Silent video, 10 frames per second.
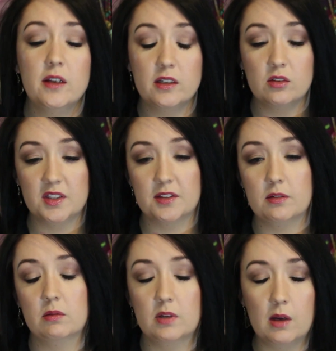You
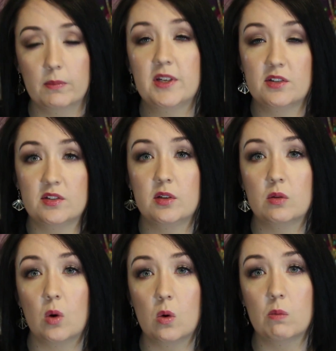just can't wait to
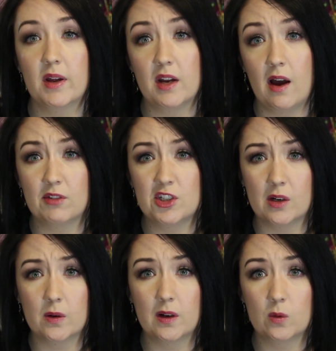go home and have a
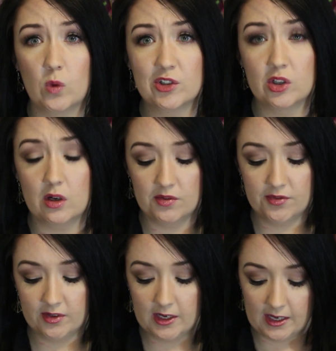shower wash it
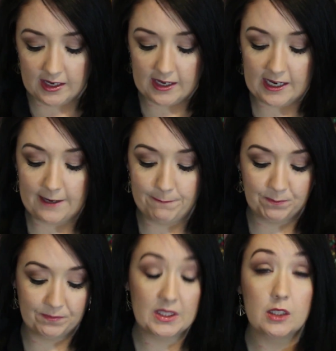off.
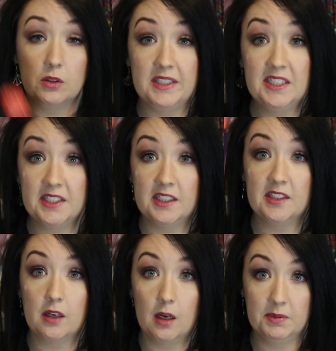This is
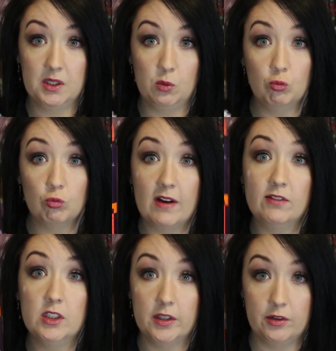an absolute
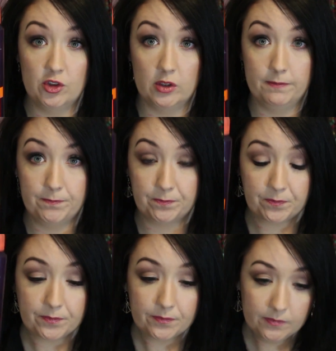revolution.
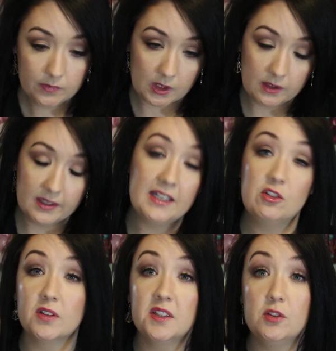
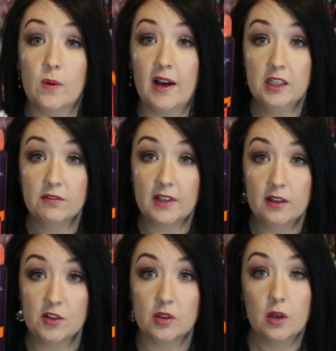It doesn't do any of
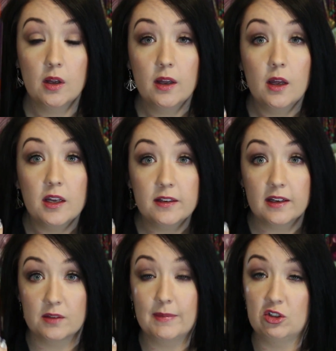that,
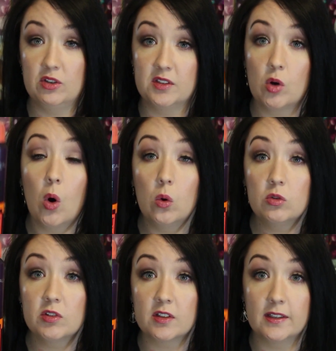yet it manages to
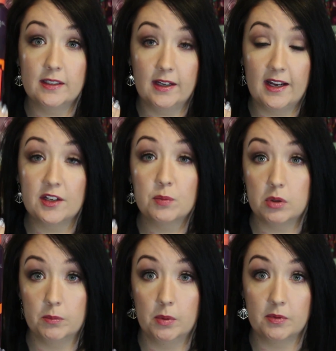hold your style and
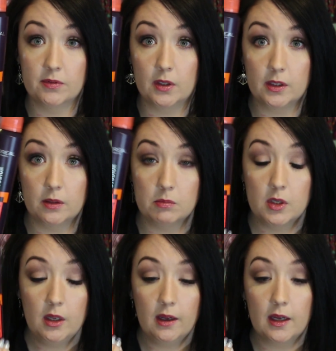plump up the volume.
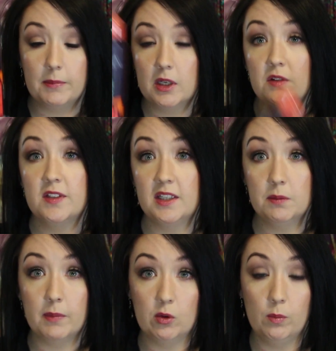It
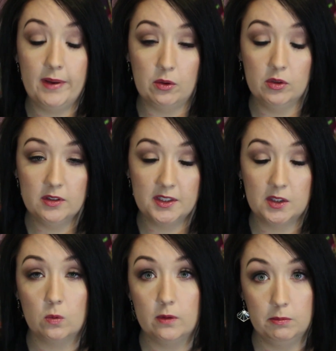contains micro powders,
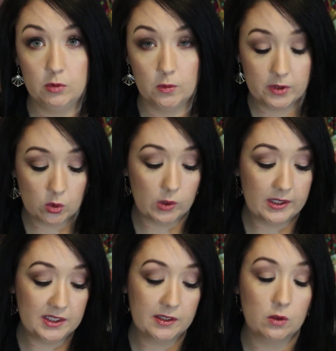so it will absorb the
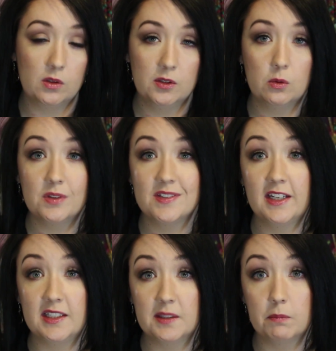oils, and it also
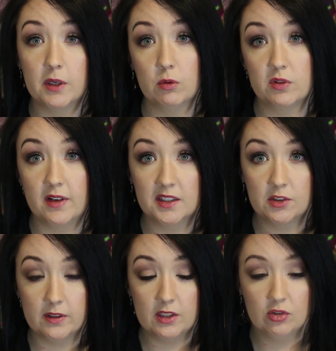contains micro
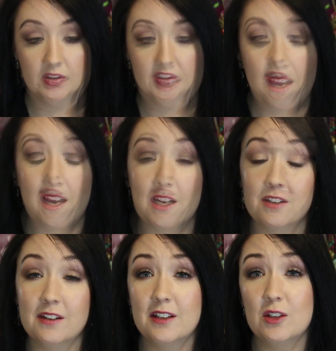texture agents,
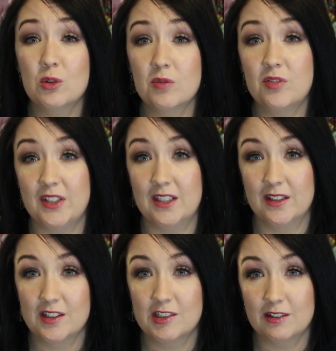and you don't feel
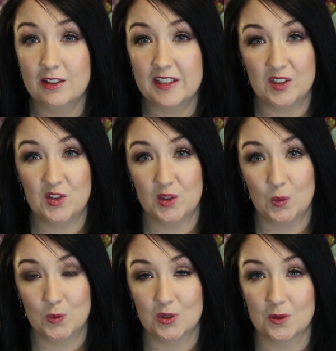it like you
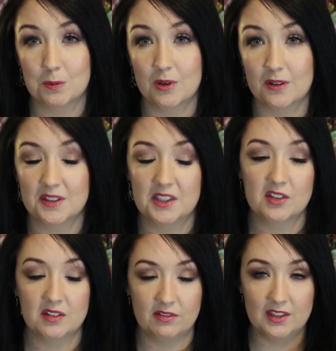do with other products. It
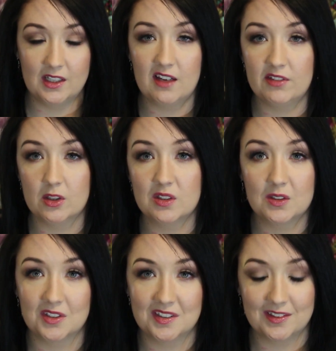doesn't feel heavy or
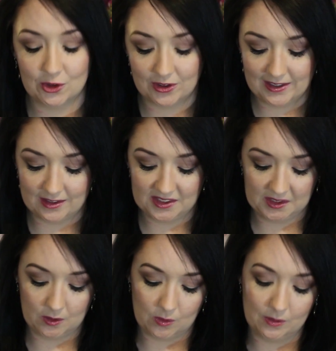disgusting on your hair.
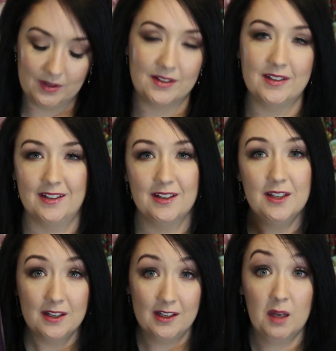So yeah,
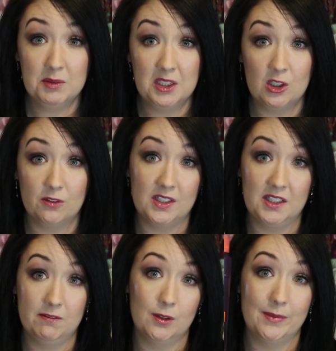absolutely love
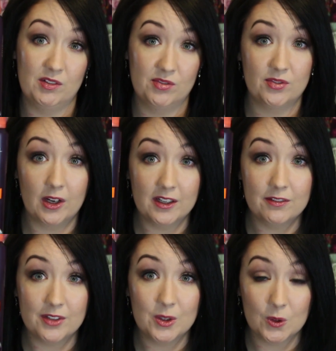this for about
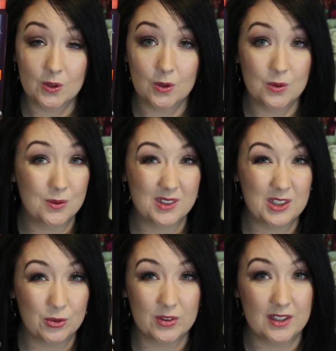€5.
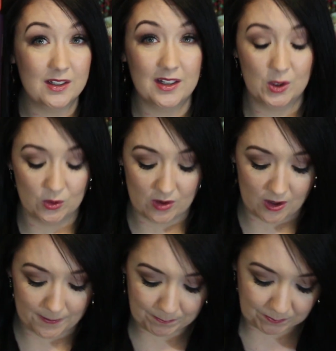You really can't go
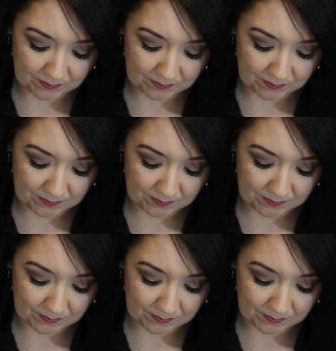wrong.